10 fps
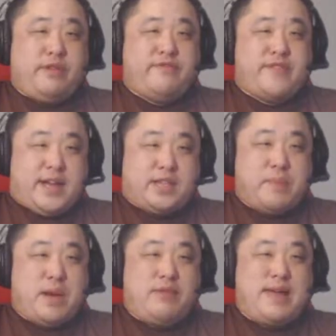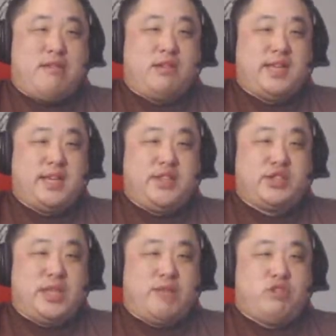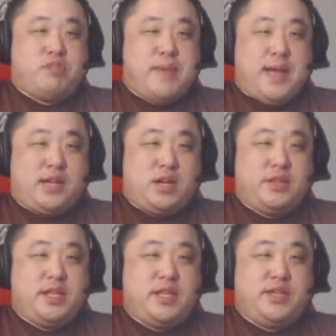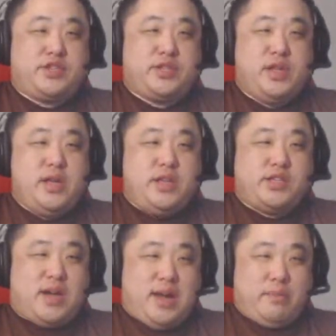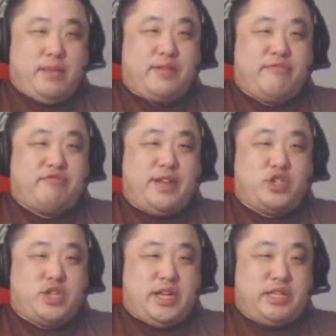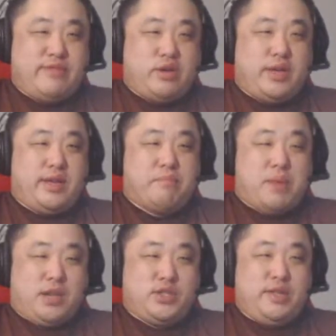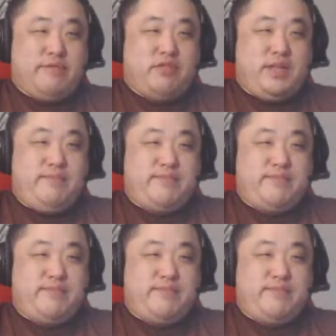fact, apparently Alec Guinness did not look back on his time in the franchise very positively.